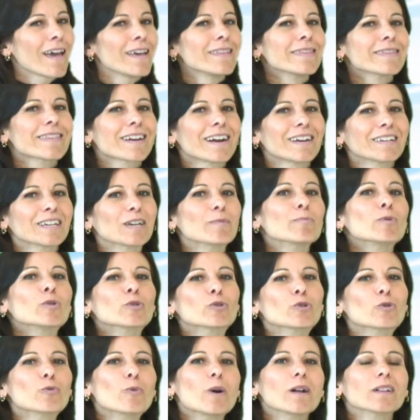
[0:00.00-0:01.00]
Enter the
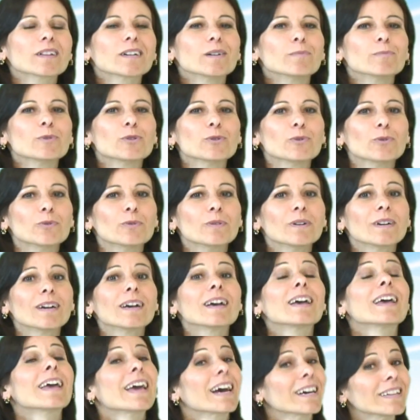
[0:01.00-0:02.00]
world of welcome
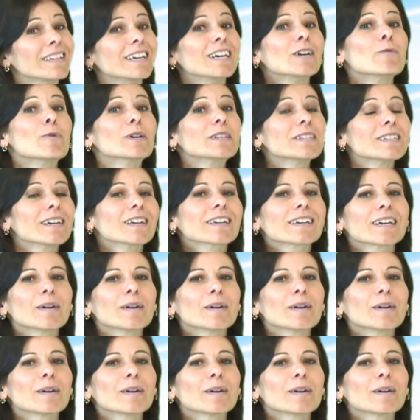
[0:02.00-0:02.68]
to and adapt to